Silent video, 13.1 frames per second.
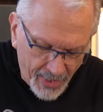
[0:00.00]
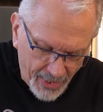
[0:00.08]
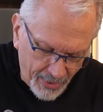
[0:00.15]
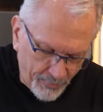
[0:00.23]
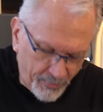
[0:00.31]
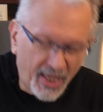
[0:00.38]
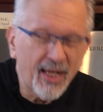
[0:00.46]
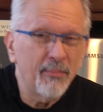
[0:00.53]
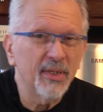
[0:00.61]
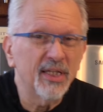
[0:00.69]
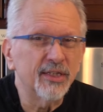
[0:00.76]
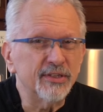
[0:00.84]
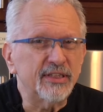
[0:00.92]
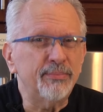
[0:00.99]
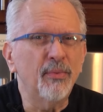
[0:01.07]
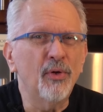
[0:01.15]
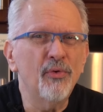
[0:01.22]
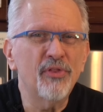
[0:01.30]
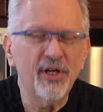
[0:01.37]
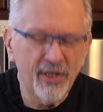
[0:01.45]
and become a little
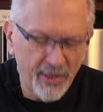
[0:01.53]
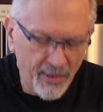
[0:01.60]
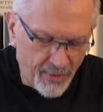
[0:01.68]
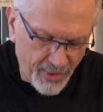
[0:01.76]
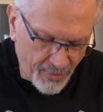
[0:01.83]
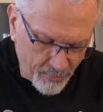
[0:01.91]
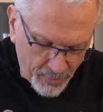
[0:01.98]
smoother,